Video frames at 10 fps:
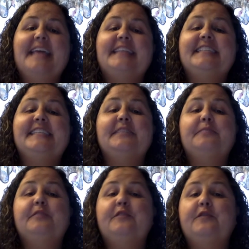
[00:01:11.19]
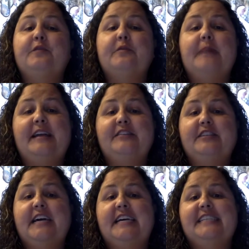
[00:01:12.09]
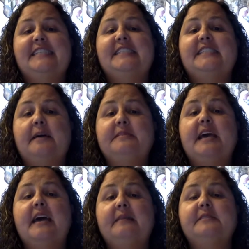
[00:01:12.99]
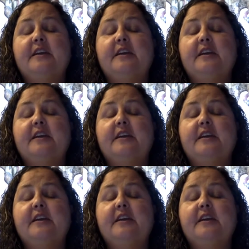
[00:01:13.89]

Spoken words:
This is a beautiful reminder to us that sometimes